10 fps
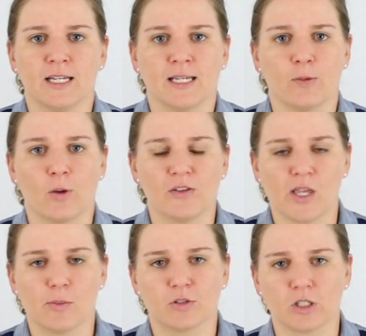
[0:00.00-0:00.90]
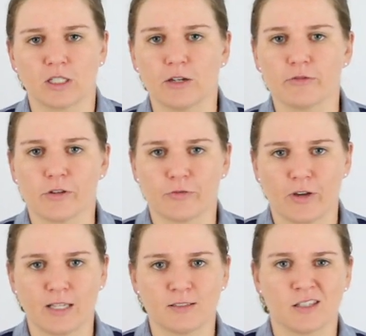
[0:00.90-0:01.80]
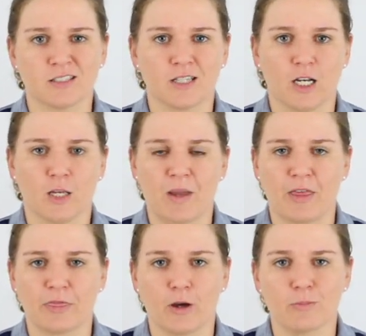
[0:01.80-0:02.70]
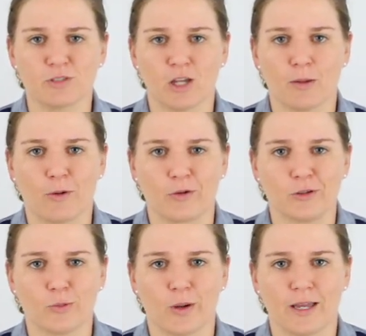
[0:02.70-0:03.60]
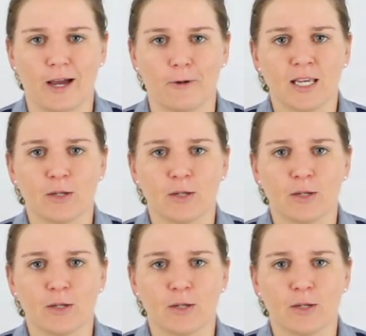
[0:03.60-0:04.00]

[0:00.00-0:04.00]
He was able to give the fans in the stadium a thumbs up on his way out.